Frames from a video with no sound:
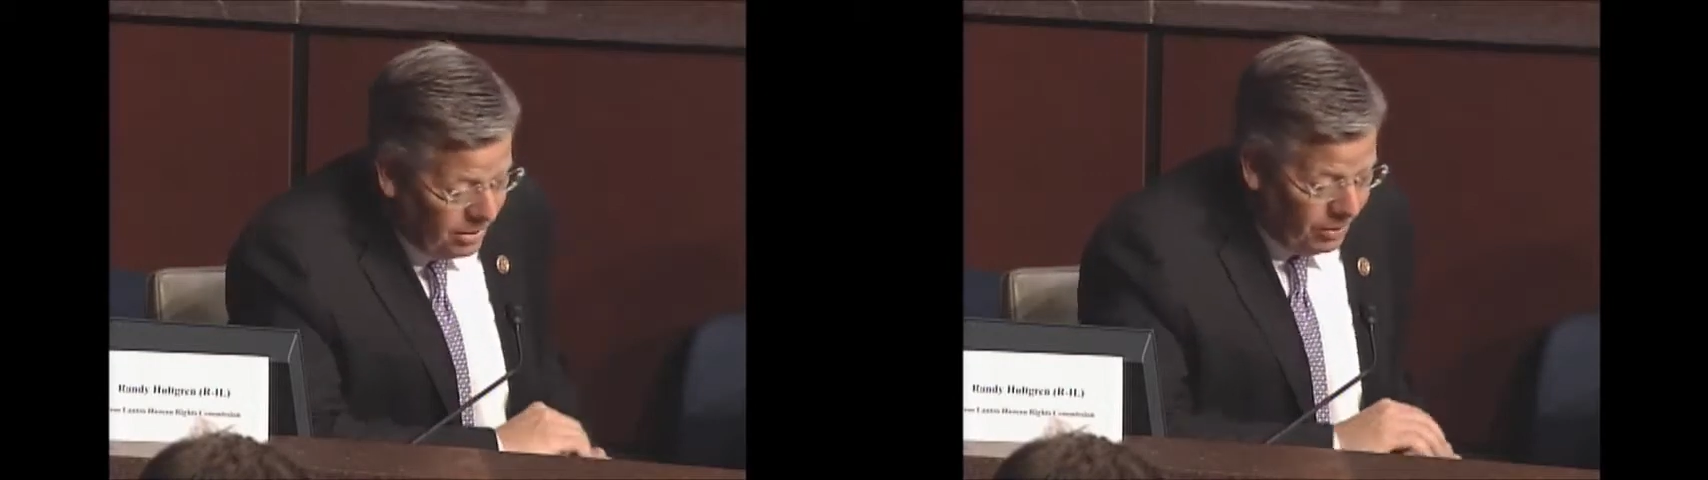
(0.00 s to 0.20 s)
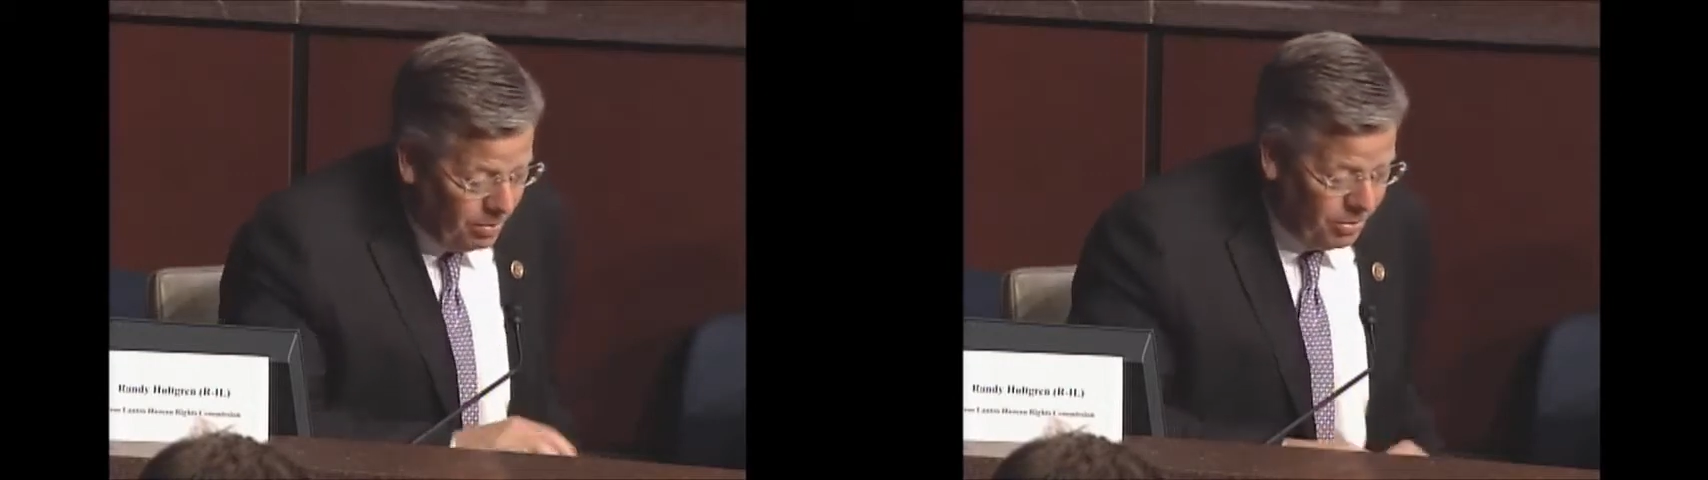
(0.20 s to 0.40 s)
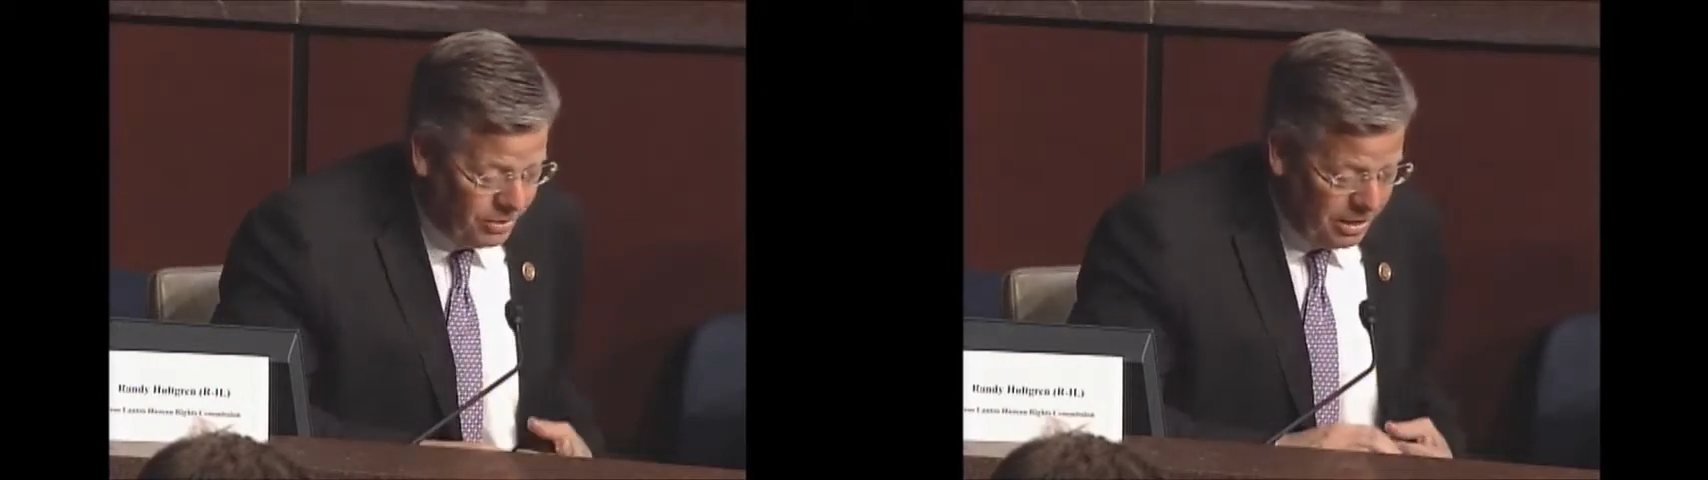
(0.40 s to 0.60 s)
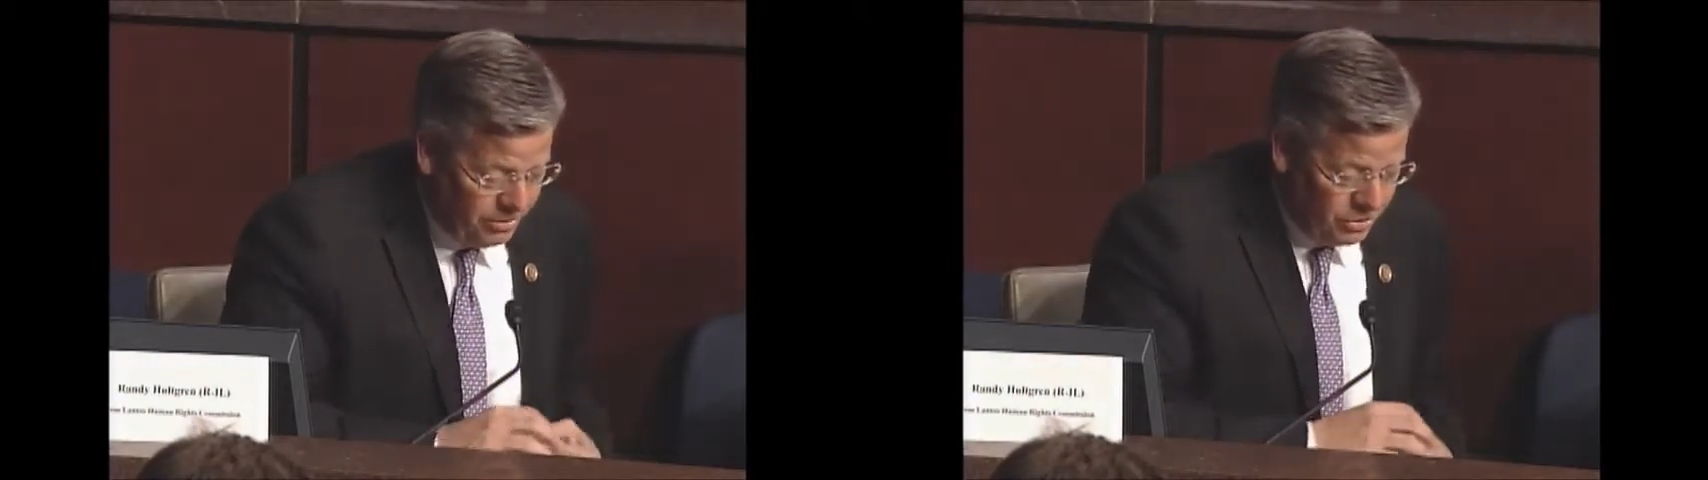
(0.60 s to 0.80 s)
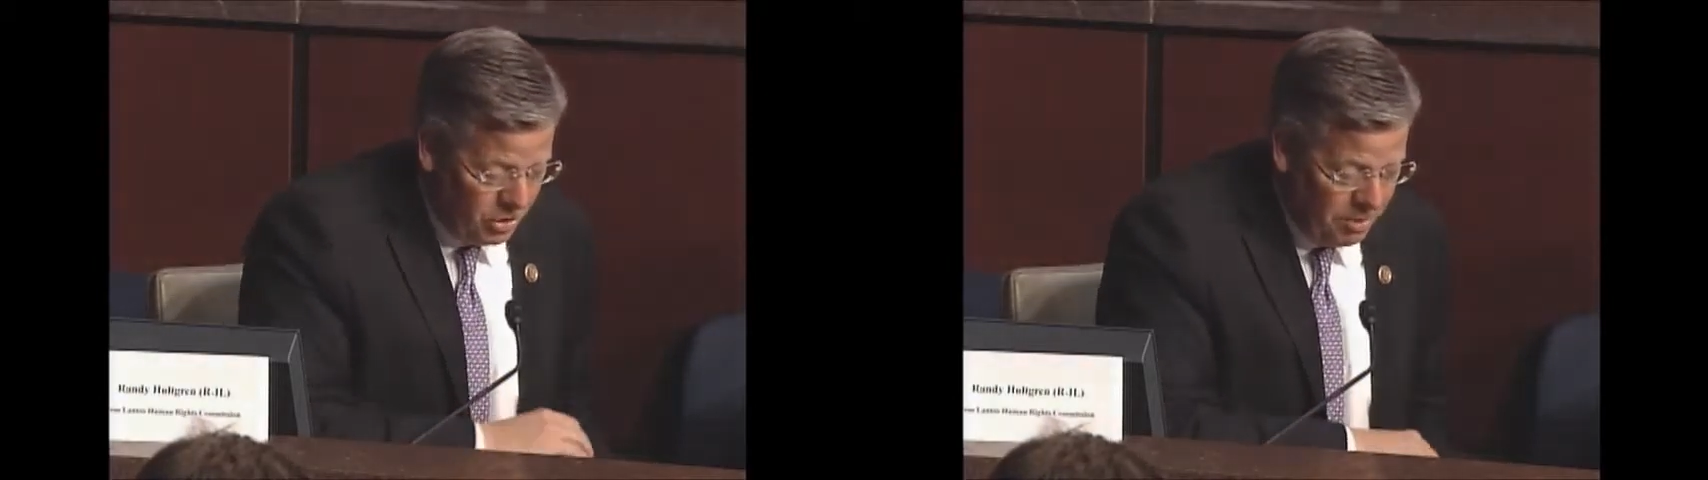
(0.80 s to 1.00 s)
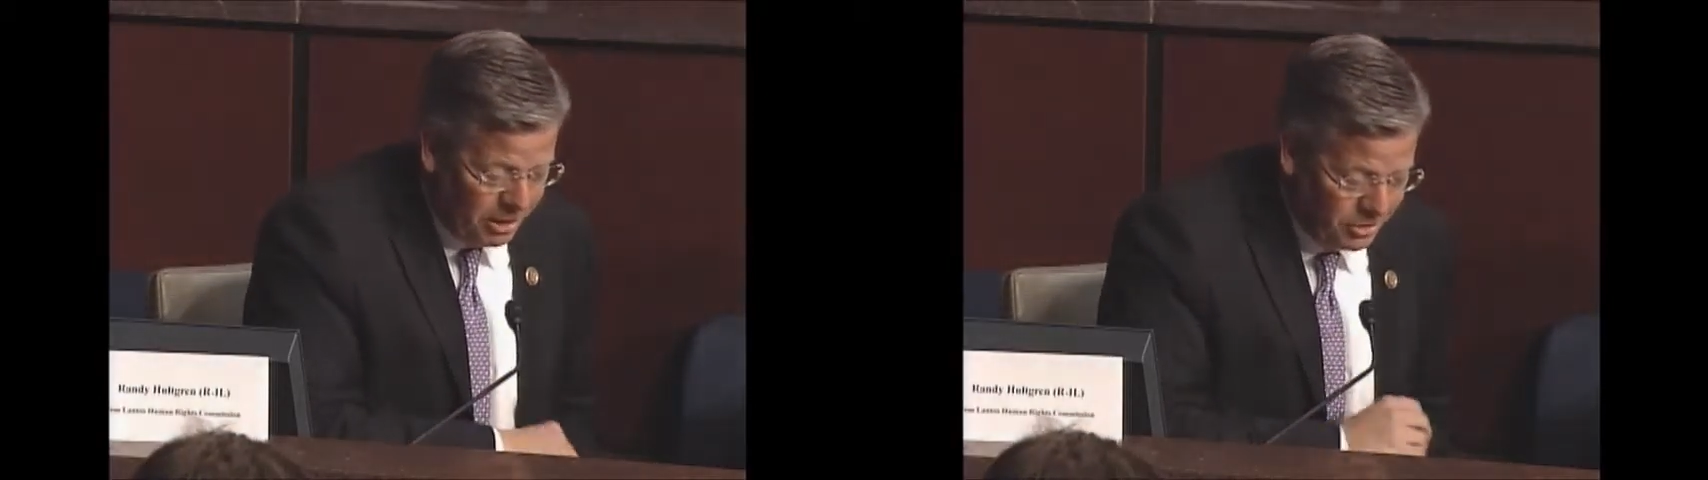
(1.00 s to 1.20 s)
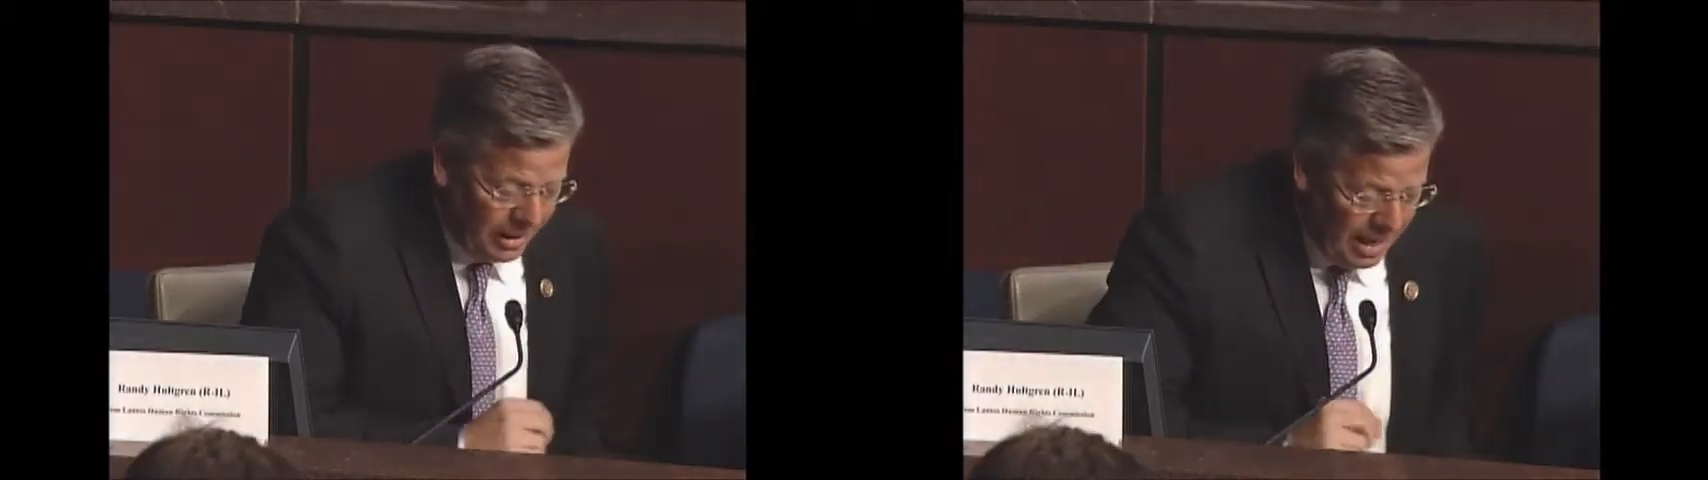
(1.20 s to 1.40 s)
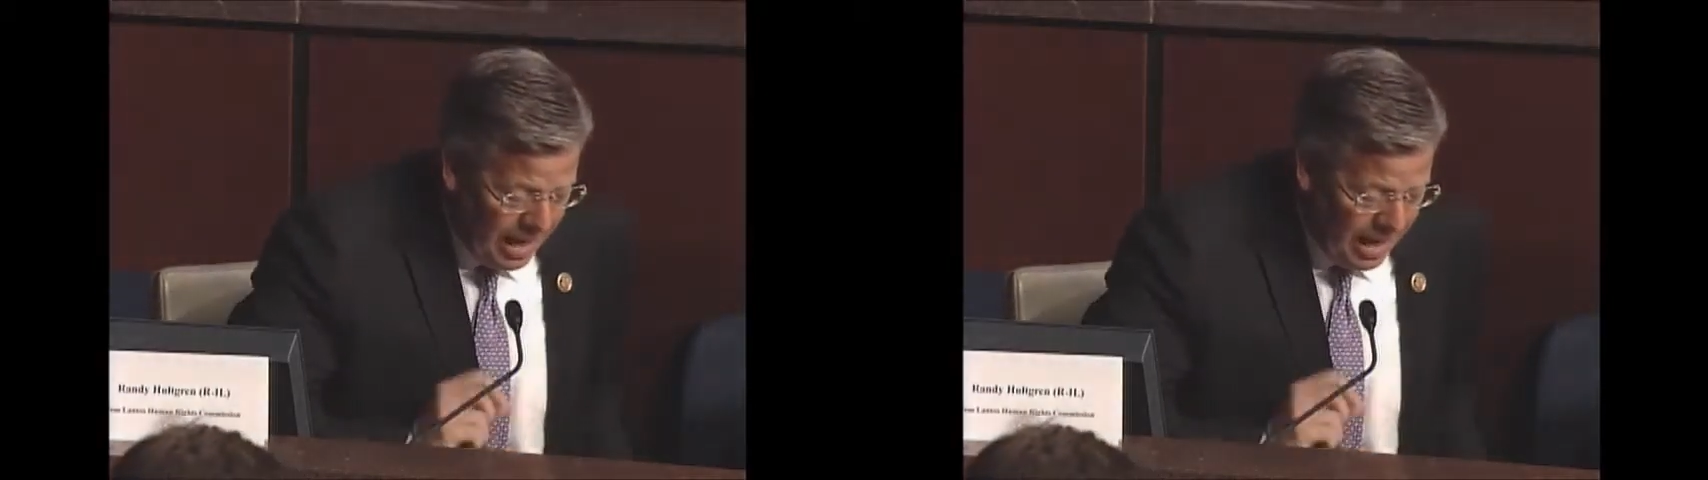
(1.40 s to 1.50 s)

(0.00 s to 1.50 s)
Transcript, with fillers: We appreciate you so much.